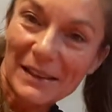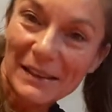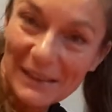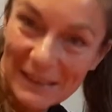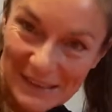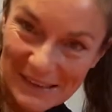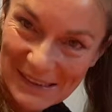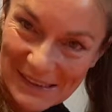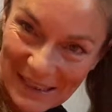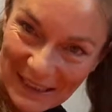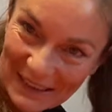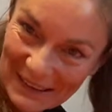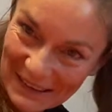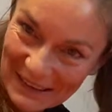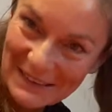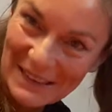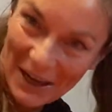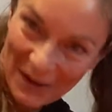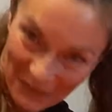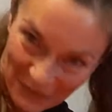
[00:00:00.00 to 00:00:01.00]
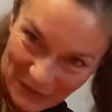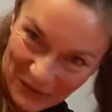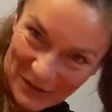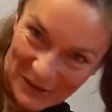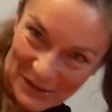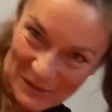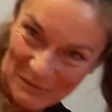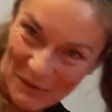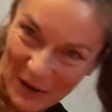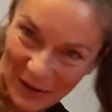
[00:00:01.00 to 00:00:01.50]
This is a little tough on
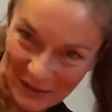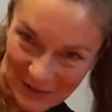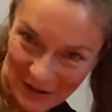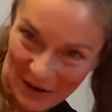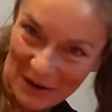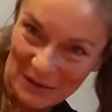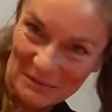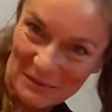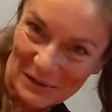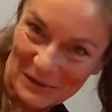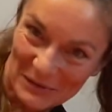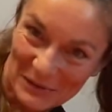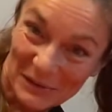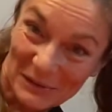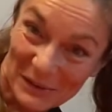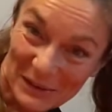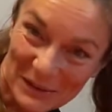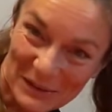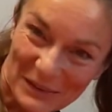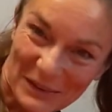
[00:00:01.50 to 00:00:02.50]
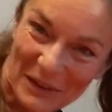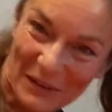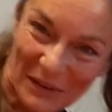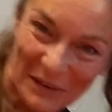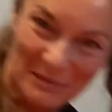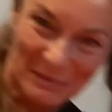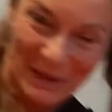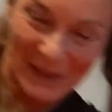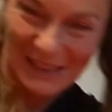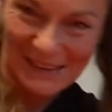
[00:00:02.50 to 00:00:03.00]
a small dog, but we will do
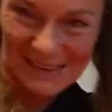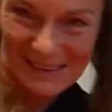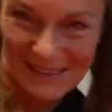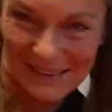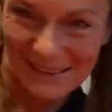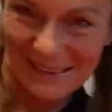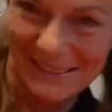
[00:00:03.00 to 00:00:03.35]
our best.